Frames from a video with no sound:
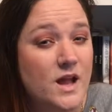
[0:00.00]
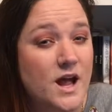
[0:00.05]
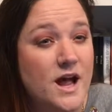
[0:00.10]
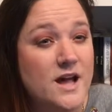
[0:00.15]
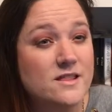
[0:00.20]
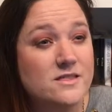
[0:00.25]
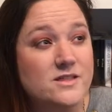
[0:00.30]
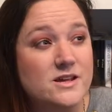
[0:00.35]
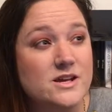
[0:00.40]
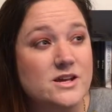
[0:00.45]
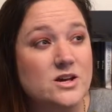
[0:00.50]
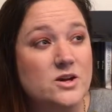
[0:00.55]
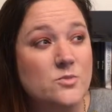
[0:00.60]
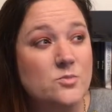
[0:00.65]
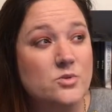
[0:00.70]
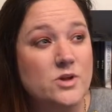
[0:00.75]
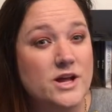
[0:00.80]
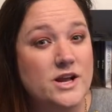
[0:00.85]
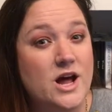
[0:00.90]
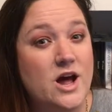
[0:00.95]
I think,
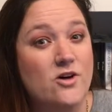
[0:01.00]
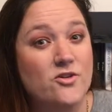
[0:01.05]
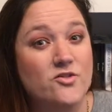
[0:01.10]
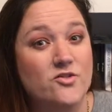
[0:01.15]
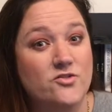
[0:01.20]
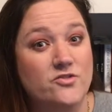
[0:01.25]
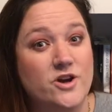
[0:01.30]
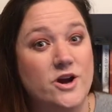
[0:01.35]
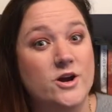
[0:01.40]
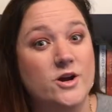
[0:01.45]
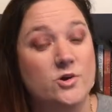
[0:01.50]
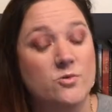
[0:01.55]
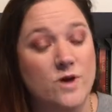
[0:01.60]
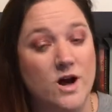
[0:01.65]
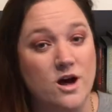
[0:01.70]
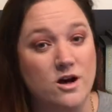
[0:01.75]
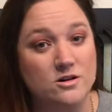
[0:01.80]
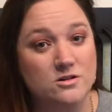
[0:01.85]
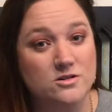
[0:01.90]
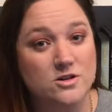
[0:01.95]
played out very
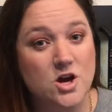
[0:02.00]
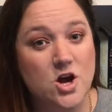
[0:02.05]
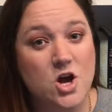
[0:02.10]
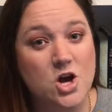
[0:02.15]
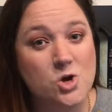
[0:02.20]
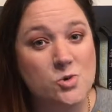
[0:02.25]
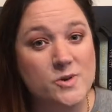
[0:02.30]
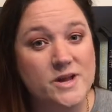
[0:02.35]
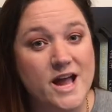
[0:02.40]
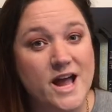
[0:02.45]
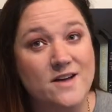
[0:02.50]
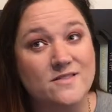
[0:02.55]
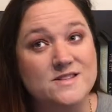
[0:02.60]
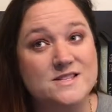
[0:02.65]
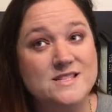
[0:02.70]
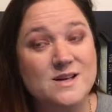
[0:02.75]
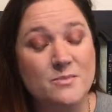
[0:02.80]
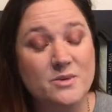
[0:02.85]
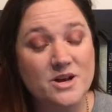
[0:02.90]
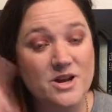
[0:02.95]
well. We have
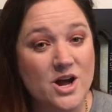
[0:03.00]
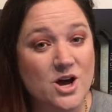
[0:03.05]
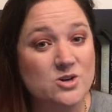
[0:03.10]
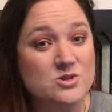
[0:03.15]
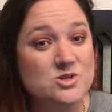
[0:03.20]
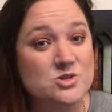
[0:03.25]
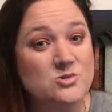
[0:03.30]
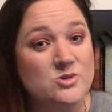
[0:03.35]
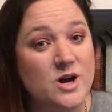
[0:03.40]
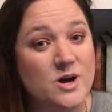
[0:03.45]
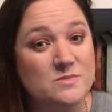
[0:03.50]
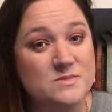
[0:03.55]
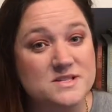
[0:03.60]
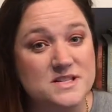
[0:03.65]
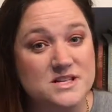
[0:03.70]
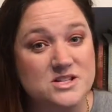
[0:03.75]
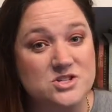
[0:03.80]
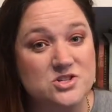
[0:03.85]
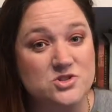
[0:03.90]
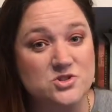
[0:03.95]
somebody else who comes
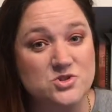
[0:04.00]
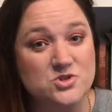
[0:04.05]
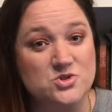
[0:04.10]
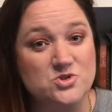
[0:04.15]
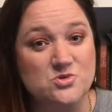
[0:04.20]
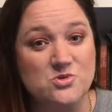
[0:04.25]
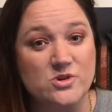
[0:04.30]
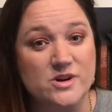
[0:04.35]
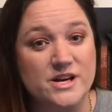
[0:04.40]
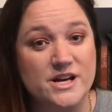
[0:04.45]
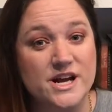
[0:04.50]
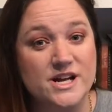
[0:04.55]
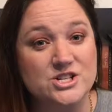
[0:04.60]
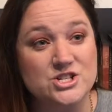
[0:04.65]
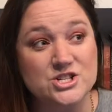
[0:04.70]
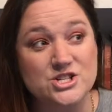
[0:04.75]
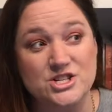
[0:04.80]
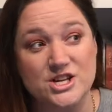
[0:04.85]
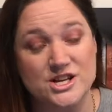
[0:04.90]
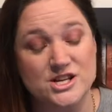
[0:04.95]
into the story and
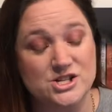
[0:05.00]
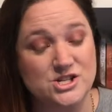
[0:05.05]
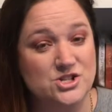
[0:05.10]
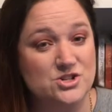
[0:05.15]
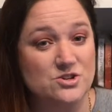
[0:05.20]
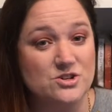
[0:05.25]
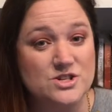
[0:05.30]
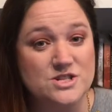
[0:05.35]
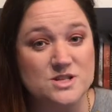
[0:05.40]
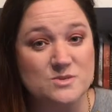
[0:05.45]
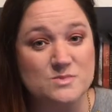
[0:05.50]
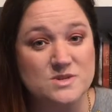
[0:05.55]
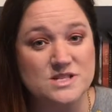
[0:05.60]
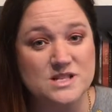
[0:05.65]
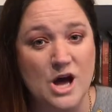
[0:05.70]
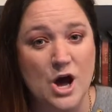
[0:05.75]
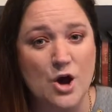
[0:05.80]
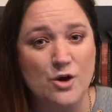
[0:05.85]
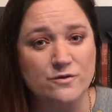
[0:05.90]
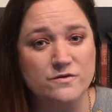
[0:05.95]
just inserts
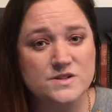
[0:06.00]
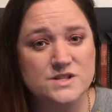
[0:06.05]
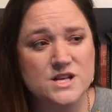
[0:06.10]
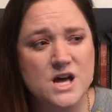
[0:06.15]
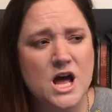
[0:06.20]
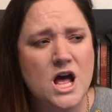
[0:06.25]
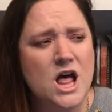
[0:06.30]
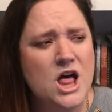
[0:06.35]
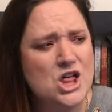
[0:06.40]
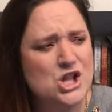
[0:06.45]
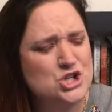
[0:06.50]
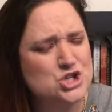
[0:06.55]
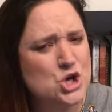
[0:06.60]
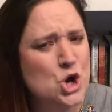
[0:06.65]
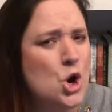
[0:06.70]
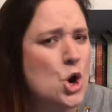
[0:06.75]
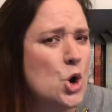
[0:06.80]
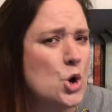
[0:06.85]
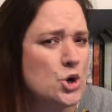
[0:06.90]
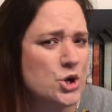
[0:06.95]
themselves.
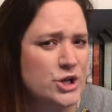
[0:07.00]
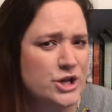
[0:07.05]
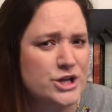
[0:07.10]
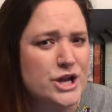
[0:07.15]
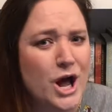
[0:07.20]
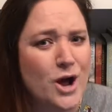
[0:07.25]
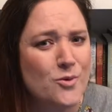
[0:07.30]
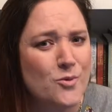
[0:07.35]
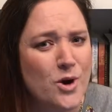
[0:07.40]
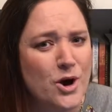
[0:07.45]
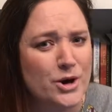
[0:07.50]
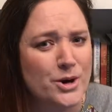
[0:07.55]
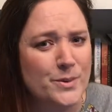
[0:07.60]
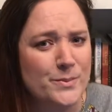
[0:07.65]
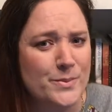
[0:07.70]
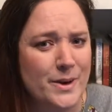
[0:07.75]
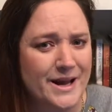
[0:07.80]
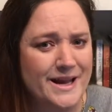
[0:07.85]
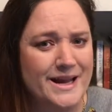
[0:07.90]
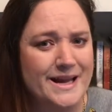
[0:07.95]
Totally not
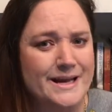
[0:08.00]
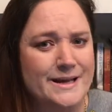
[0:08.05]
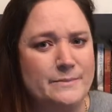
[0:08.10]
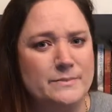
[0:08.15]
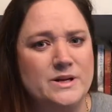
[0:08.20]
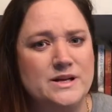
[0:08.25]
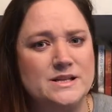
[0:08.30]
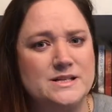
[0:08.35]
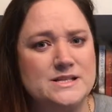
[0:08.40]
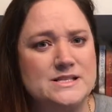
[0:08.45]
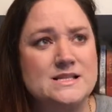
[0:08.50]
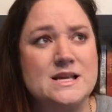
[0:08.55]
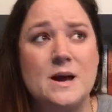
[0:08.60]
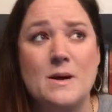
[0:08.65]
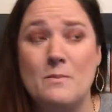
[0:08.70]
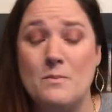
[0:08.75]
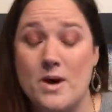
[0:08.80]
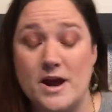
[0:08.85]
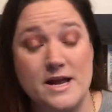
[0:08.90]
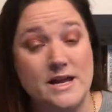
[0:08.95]
welcome by any means,
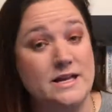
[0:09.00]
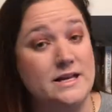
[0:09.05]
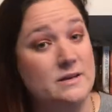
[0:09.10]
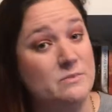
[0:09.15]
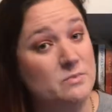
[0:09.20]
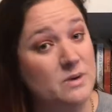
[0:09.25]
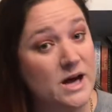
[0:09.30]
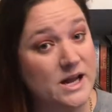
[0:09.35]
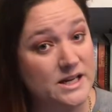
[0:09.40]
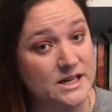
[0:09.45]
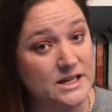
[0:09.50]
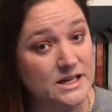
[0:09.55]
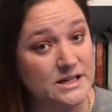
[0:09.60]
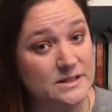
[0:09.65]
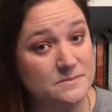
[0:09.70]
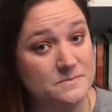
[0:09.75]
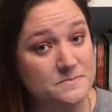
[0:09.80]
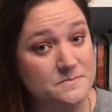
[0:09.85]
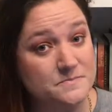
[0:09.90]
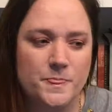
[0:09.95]
by
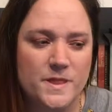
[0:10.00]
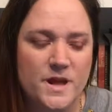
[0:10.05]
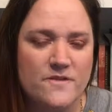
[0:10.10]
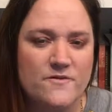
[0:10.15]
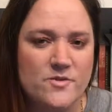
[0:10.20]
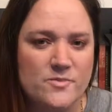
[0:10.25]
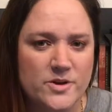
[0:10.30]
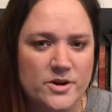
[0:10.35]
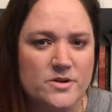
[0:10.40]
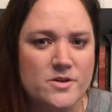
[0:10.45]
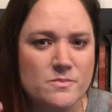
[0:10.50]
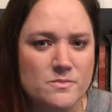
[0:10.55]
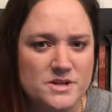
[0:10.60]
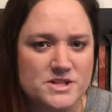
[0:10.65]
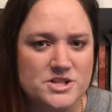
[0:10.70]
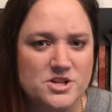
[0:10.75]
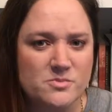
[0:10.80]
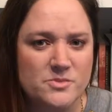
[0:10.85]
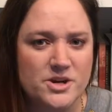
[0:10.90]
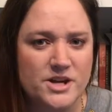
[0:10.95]
anybody. And from there, the
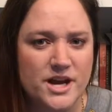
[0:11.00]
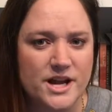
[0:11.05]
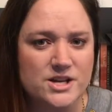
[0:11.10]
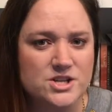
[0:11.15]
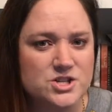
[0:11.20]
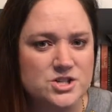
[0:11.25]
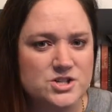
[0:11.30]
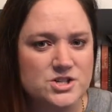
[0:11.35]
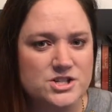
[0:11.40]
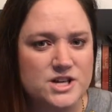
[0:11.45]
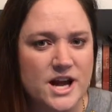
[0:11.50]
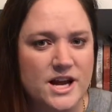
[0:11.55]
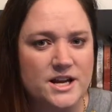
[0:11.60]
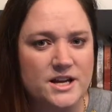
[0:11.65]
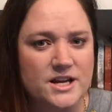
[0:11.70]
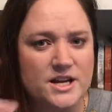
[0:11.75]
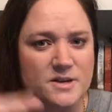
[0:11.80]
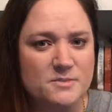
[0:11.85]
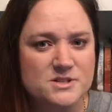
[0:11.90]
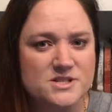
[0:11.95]
miscommunication just kind
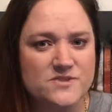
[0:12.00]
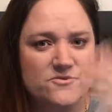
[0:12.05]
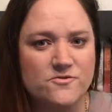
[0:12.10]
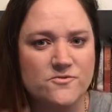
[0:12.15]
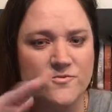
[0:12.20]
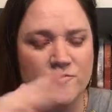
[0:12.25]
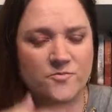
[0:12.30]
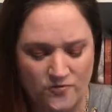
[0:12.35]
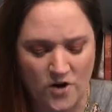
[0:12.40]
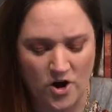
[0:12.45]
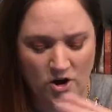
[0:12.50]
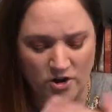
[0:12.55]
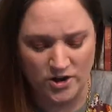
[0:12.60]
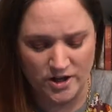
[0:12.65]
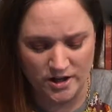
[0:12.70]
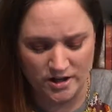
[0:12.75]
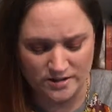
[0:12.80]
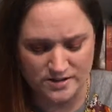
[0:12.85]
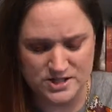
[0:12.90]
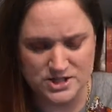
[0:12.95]
of keeps
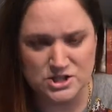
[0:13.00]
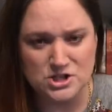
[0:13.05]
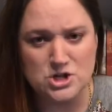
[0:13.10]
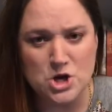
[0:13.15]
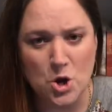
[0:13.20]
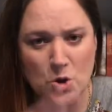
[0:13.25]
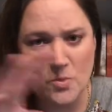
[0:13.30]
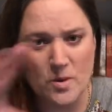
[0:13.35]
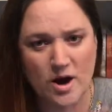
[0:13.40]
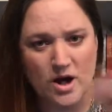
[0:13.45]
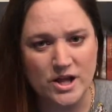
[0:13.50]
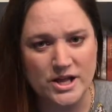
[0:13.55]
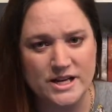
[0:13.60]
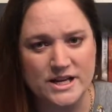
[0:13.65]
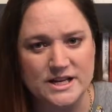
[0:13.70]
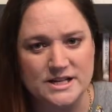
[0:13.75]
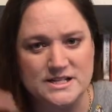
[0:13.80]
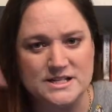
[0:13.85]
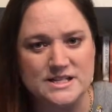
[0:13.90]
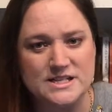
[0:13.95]
falling and
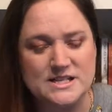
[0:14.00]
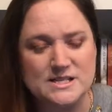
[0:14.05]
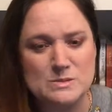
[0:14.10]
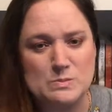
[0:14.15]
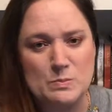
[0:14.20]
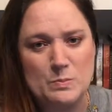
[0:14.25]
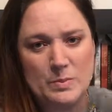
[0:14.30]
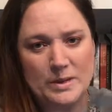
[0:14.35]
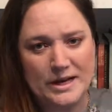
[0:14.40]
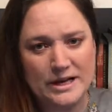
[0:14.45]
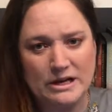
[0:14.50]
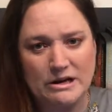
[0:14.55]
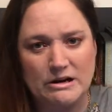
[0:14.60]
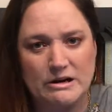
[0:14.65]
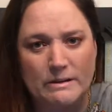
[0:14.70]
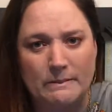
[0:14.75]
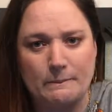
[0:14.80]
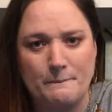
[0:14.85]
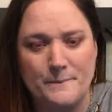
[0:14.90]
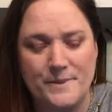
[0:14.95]
snowballing into this
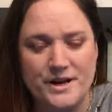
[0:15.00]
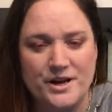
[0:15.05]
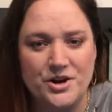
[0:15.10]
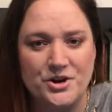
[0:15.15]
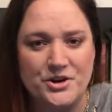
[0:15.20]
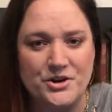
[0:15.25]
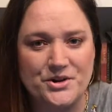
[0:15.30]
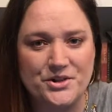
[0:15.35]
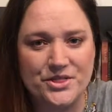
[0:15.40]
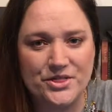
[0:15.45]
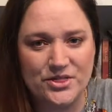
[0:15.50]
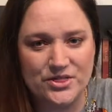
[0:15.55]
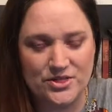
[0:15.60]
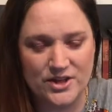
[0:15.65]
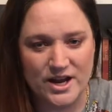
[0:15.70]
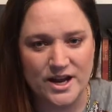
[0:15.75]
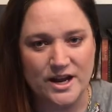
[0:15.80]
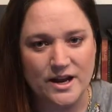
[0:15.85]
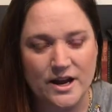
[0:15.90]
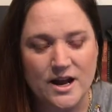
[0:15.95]
bigger, bigger
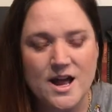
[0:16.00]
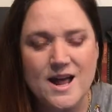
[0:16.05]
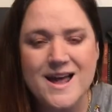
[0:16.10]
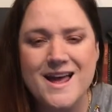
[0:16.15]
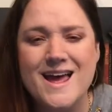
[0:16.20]
thing.